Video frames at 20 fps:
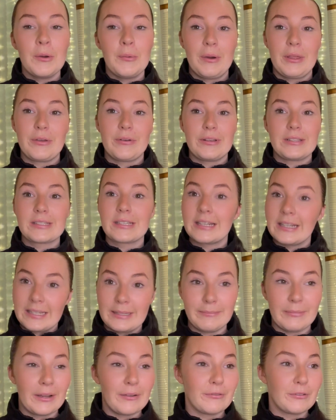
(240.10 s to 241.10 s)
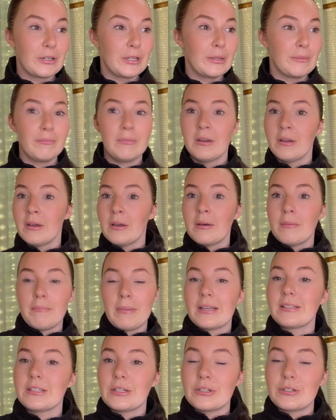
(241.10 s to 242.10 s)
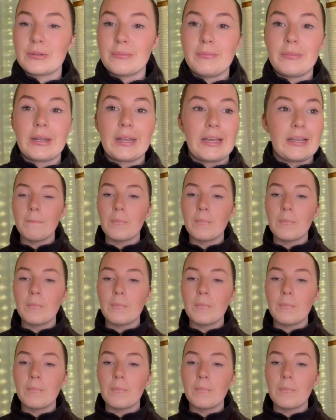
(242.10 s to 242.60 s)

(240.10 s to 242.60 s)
whether it's clean my room, message somebody,